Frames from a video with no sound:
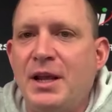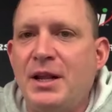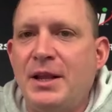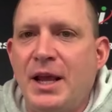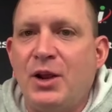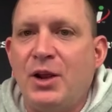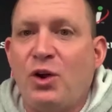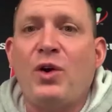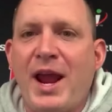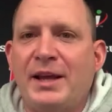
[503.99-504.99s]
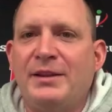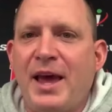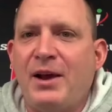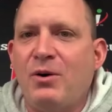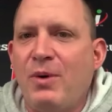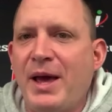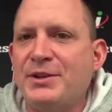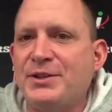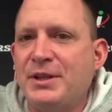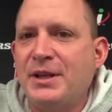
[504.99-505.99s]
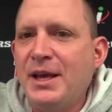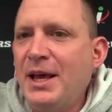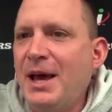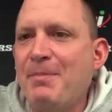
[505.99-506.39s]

in in creating takeaways and,